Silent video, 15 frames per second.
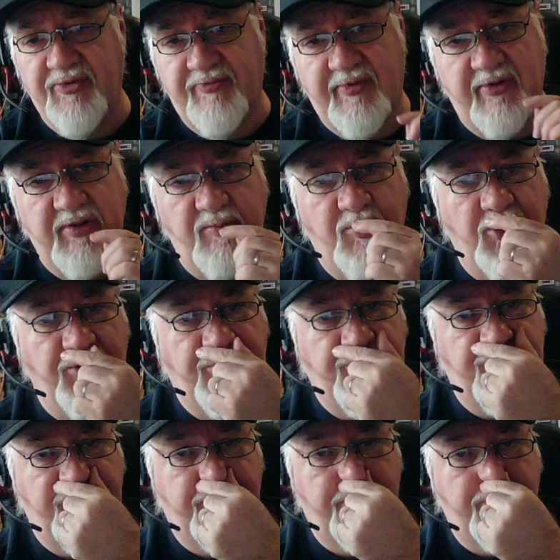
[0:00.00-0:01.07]
are very
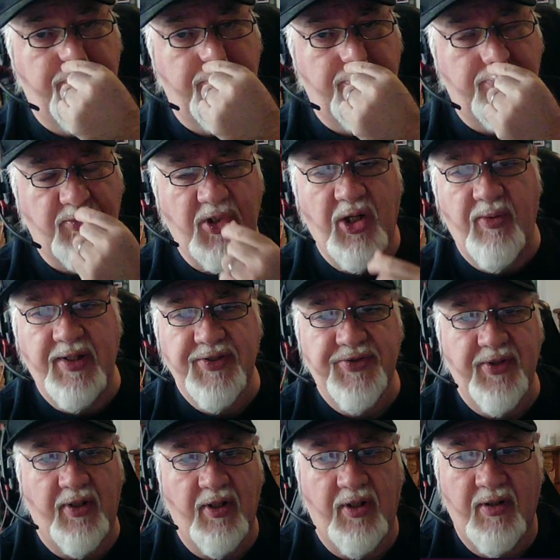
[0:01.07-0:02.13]
much
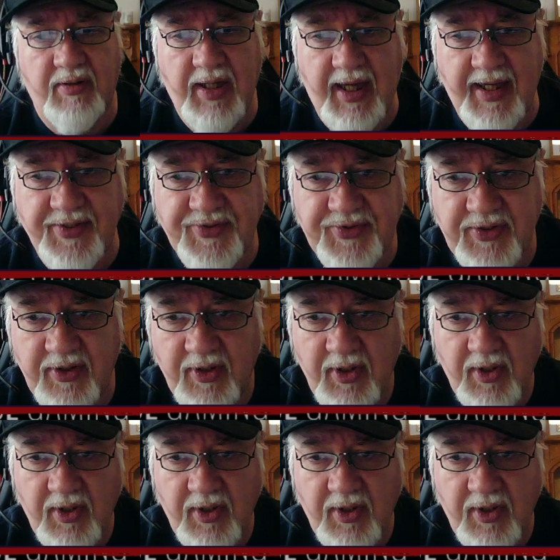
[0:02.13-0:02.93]
OSR-esque.